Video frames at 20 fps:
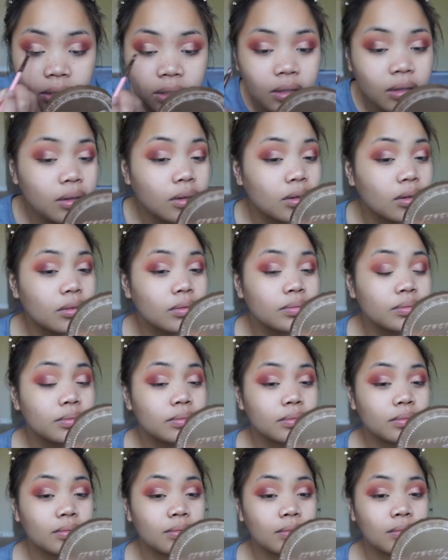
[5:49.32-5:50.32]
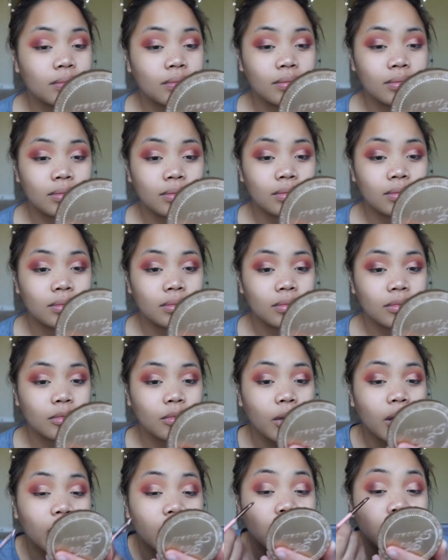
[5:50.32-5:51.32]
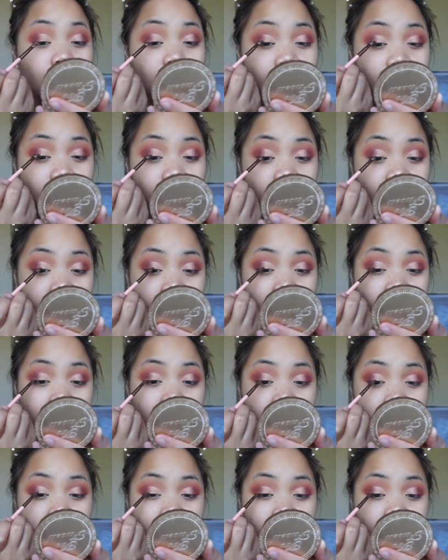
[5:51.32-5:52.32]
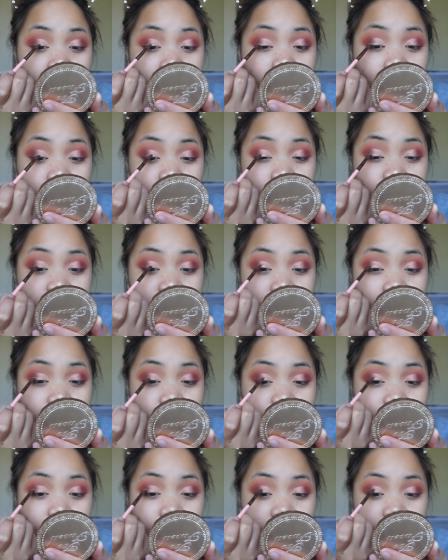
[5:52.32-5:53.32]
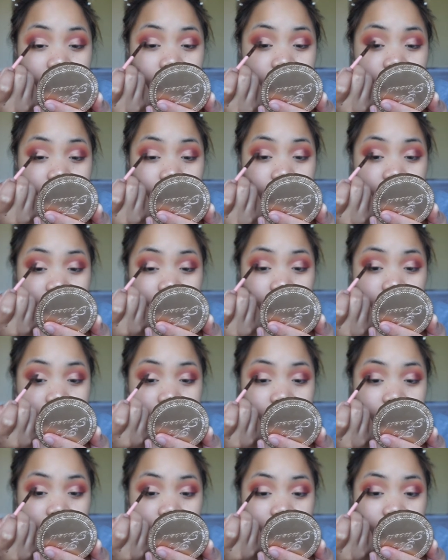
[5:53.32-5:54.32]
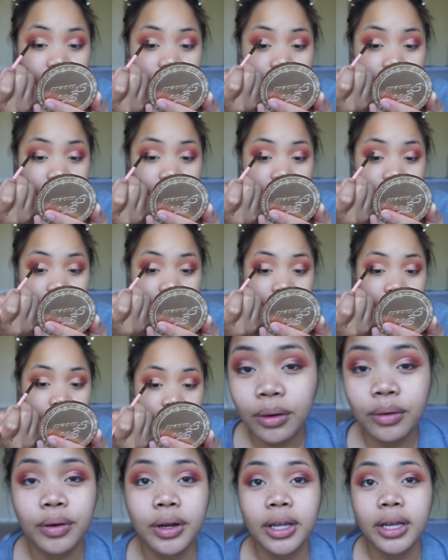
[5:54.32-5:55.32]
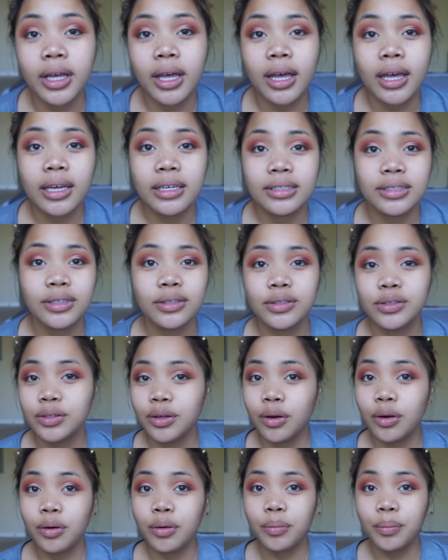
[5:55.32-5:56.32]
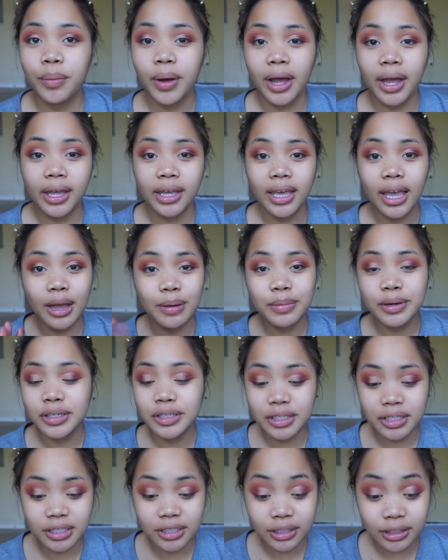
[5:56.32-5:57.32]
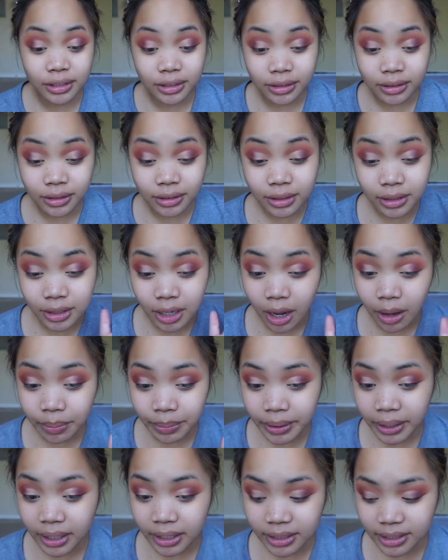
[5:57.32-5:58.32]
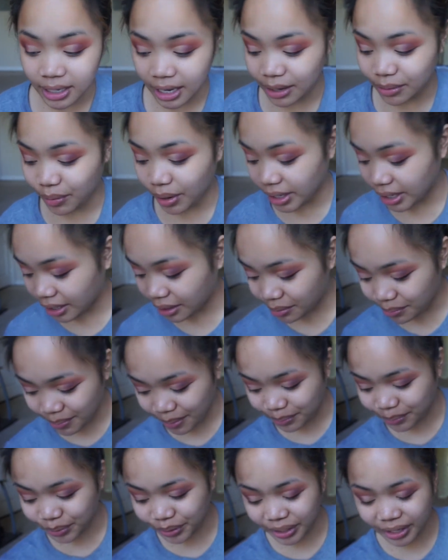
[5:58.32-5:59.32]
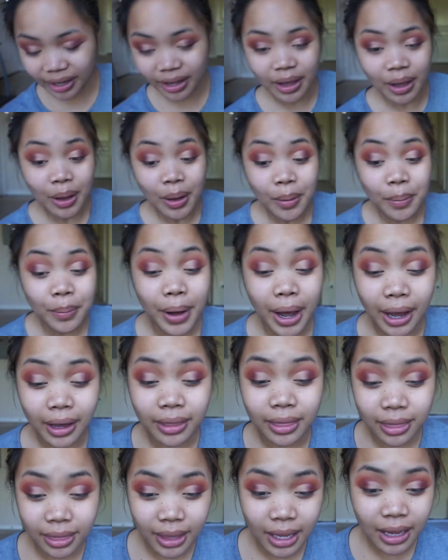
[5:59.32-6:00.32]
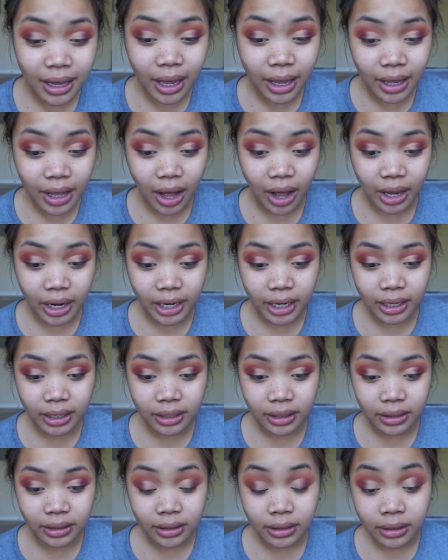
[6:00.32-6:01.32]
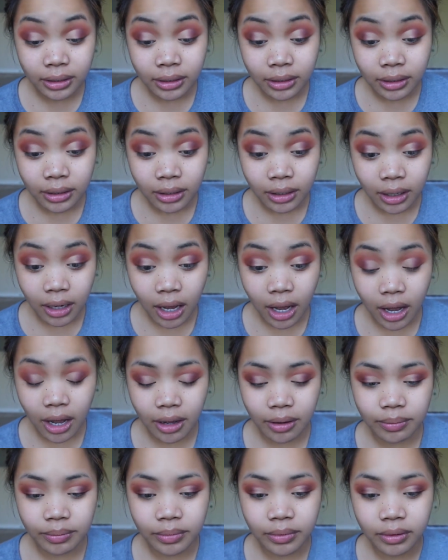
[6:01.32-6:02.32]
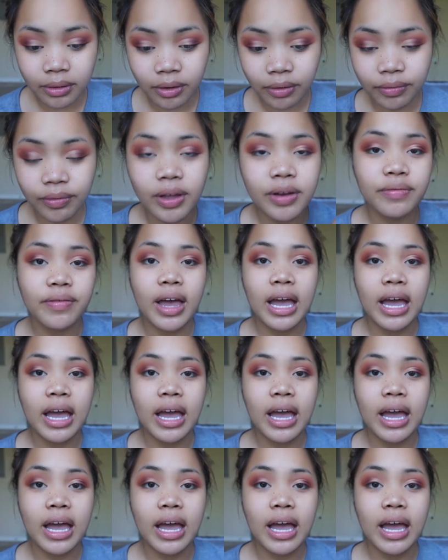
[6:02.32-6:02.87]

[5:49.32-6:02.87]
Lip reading: Oh, wow. Using an angle brush is way easier than a concealer brush. All right, you guys, so my camera just stopped because I ran out of memory, but I think I got it. Fun